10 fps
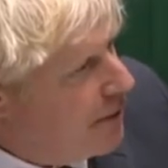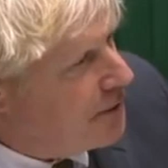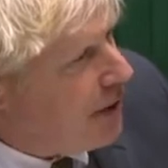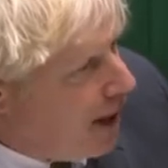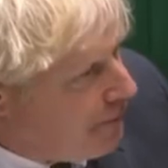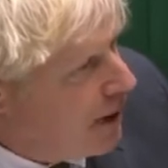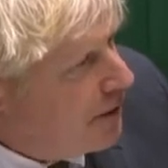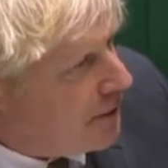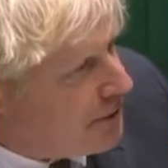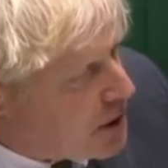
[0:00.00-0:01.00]
the tough
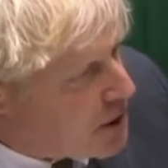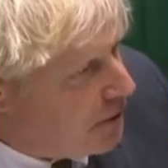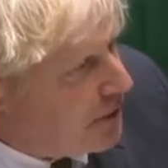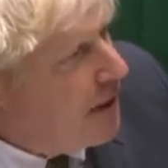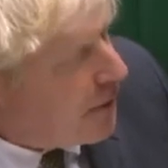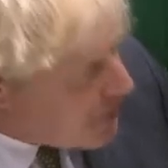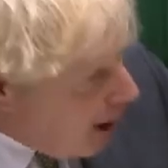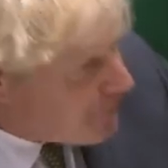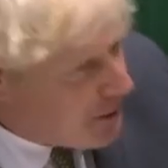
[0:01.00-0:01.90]
decisions. The tough